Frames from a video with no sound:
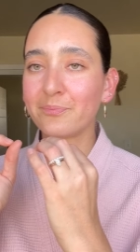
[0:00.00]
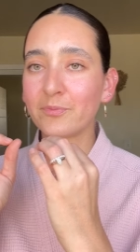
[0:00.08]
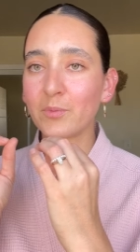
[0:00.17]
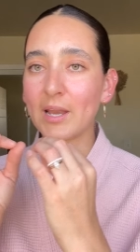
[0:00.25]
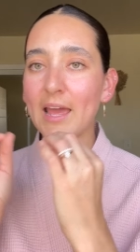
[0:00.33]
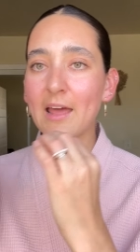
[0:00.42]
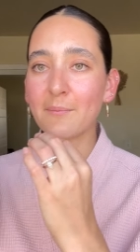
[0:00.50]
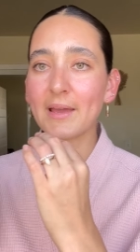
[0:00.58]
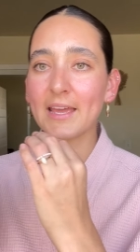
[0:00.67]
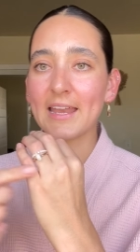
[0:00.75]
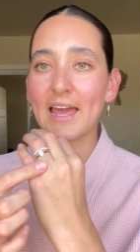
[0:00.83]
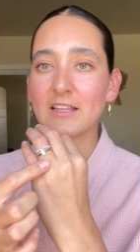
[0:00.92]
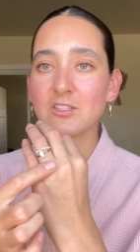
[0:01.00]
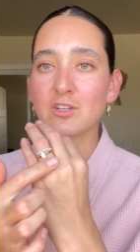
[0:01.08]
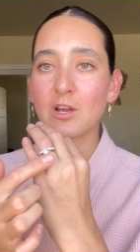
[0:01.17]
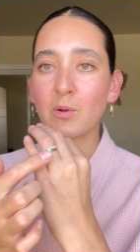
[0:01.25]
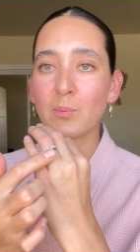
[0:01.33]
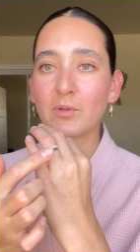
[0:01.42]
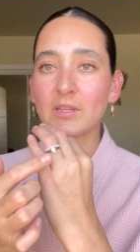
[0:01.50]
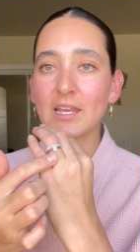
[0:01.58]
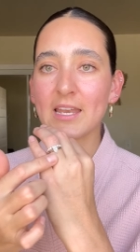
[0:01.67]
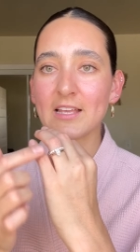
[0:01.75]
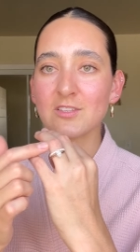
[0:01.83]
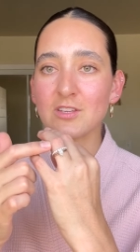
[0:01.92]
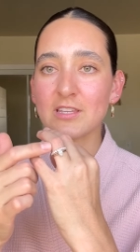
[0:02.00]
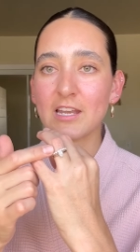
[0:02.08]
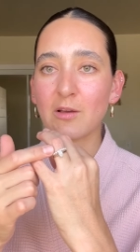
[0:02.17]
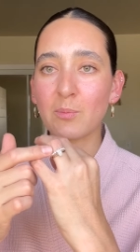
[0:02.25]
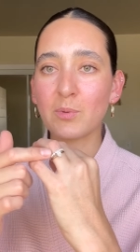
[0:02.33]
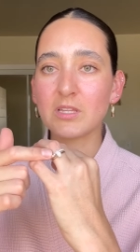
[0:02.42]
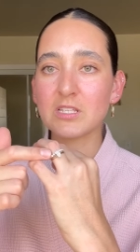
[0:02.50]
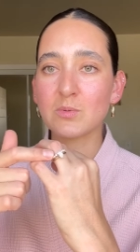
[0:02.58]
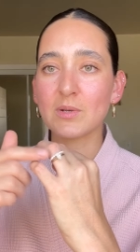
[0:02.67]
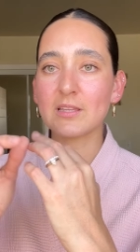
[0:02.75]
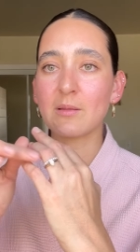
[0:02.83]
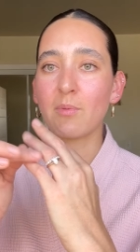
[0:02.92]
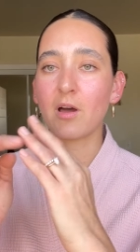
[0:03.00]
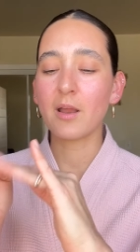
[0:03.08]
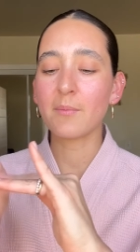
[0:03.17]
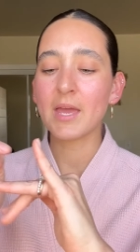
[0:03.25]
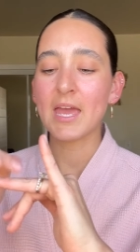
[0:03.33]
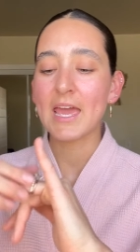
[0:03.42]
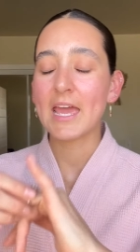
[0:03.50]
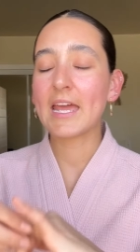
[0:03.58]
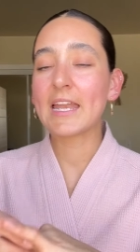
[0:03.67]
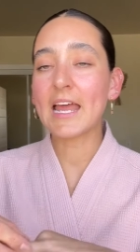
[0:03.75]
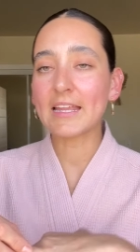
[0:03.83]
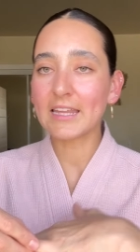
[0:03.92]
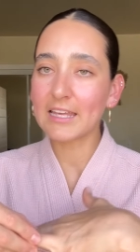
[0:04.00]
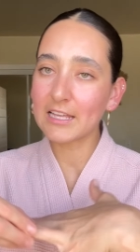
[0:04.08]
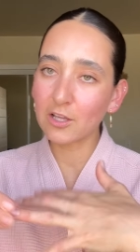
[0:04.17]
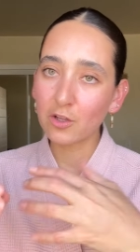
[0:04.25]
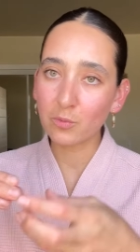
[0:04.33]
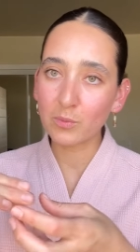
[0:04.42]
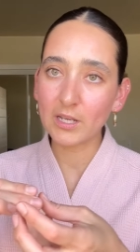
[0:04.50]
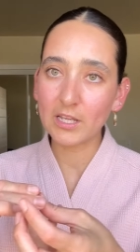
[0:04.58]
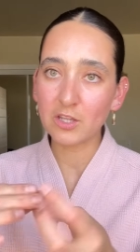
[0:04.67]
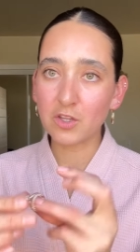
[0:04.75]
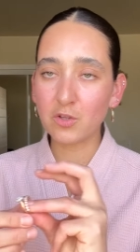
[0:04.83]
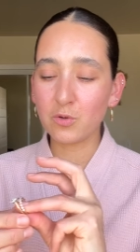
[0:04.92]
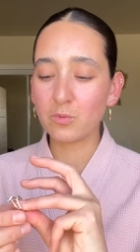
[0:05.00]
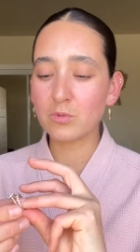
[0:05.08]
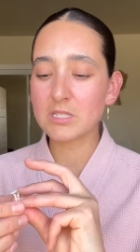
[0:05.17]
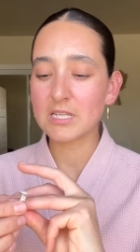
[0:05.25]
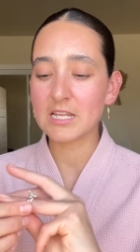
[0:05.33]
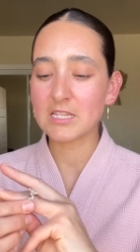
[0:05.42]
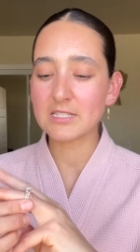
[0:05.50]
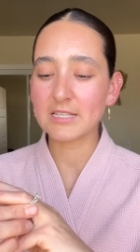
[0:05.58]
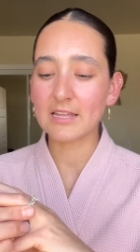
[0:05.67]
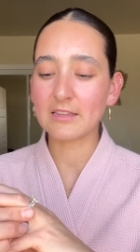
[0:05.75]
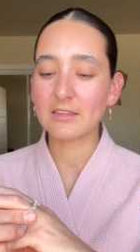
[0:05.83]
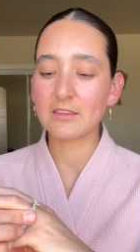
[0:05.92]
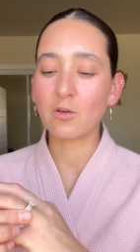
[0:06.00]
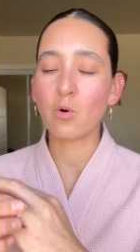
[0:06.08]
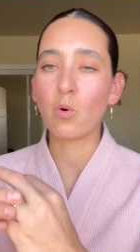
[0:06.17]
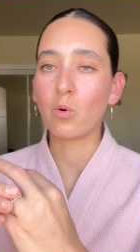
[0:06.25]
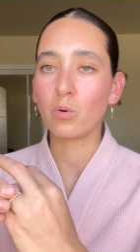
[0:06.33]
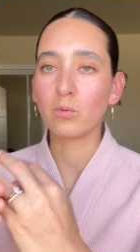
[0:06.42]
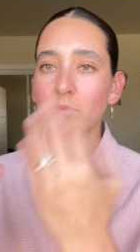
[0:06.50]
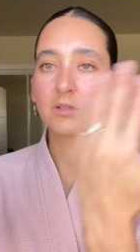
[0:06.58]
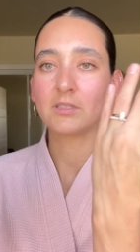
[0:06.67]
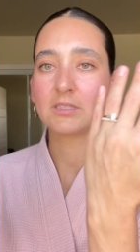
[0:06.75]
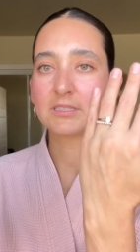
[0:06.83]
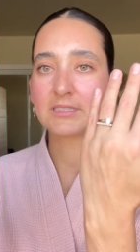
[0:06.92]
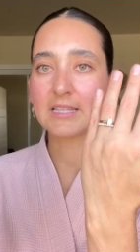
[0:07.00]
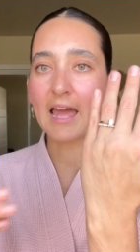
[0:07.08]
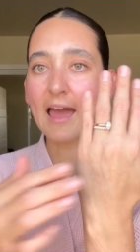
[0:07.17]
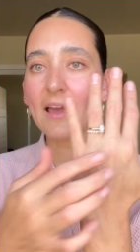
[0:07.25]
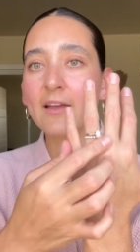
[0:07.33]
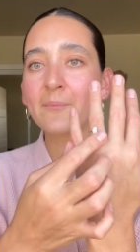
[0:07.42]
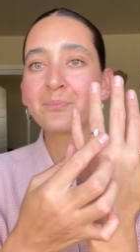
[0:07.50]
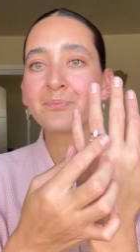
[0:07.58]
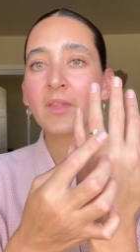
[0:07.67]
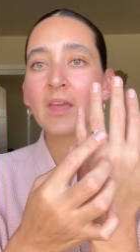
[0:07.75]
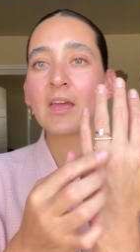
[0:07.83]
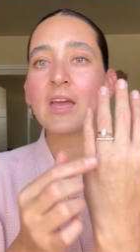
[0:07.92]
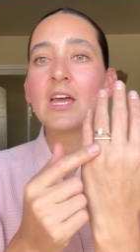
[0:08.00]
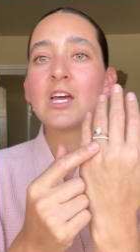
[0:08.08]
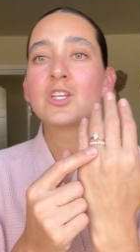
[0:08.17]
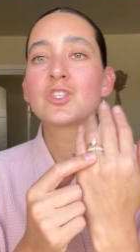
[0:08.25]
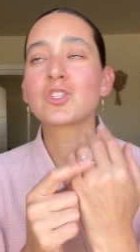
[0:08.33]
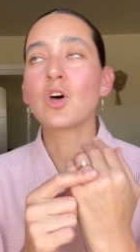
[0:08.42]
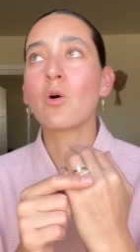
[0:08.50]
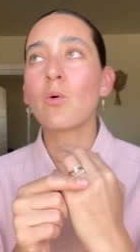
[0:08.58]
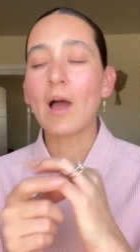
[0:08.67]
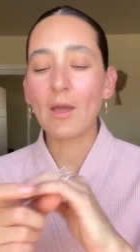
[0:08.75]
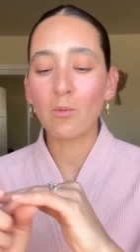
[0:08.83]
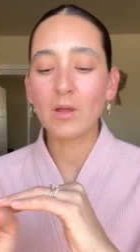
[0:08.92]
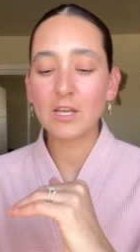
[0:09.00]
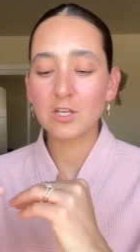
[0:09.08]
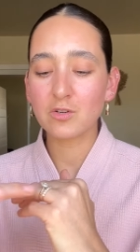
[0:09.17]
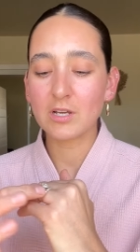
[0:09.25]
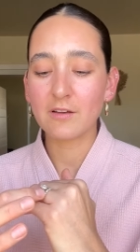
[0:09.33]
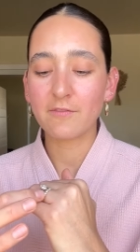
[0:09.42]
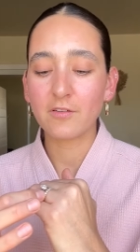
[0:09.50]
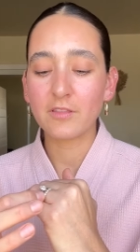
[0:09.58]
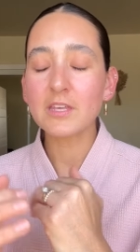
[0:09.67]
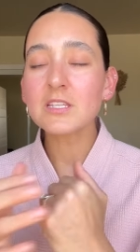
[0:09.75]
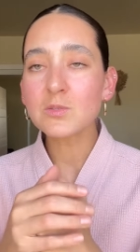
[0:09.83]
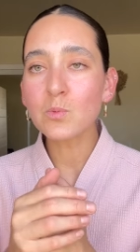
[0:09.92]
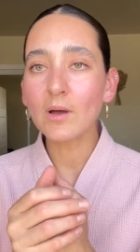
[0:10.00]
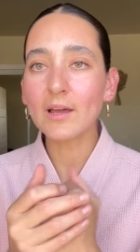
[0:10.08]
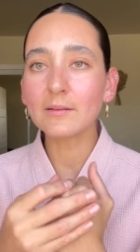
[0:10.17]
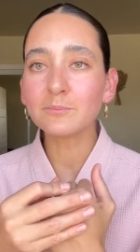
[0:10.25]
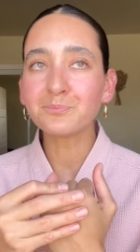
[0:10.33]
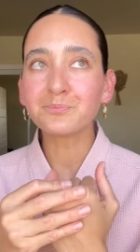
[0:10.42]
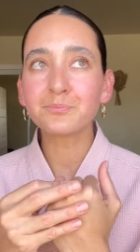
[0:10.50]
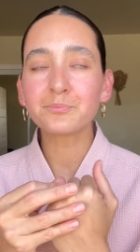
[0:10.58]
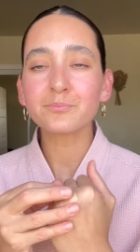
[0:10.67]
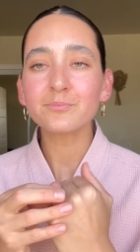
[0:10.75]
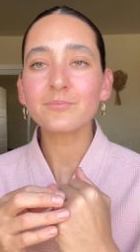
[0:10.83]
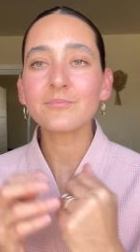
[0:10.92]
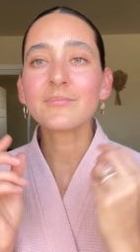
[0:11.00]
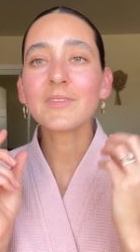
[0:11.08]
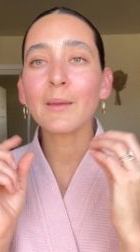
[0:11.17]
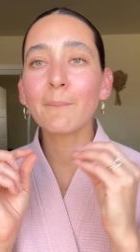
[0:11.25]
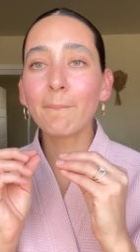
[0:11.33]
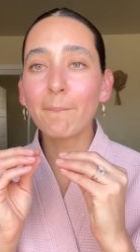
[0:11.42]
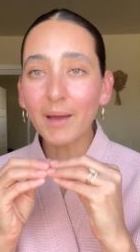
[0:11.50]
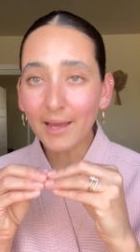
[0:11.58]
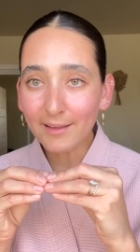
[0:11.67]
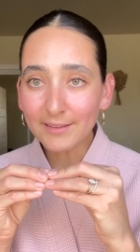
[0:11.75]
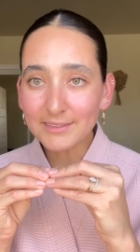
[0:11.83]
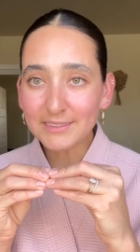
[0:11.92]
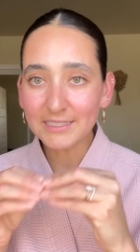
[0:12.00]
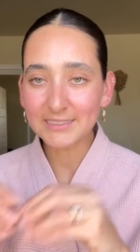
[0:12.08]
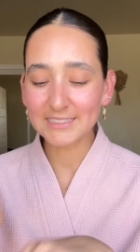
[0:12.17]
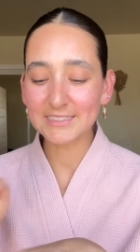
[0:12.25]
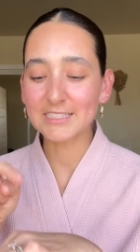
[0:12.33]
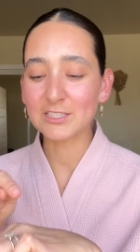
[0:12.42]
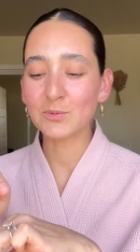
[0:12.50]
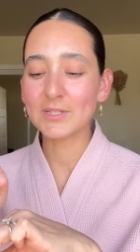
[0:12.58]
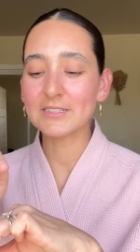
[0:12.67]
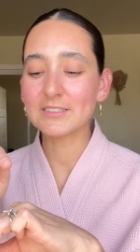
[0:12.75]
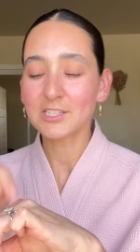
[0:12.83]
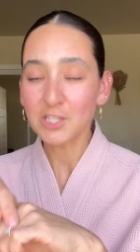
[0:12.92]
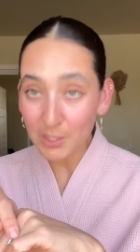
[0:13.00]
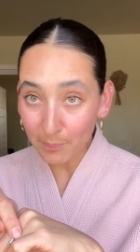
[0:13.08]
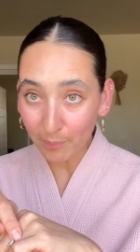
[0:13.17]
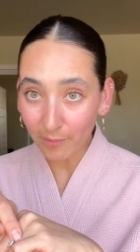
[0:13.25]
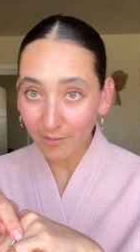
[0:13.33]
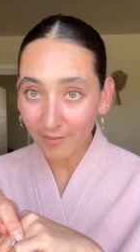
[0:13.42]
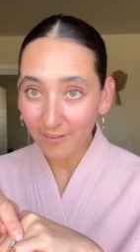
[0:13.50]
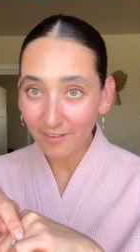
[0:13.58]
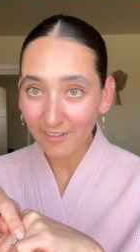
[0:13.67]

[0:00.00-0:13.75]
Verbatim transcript: when I had my enhancer, I would put the enhancer and then I would put this one at the bottom. And I think it looked really cute. And I just like the whole stack. So I wanted to trade in for this one, but since this one is cheaper,